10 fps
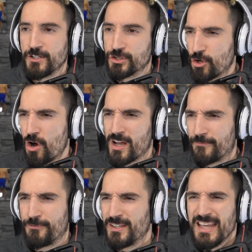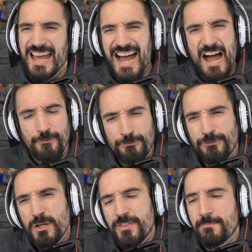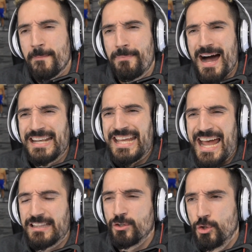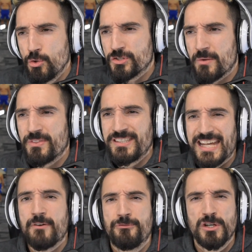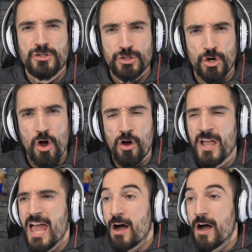strong. I feel that my body had to do something, yet I'm feeling strong.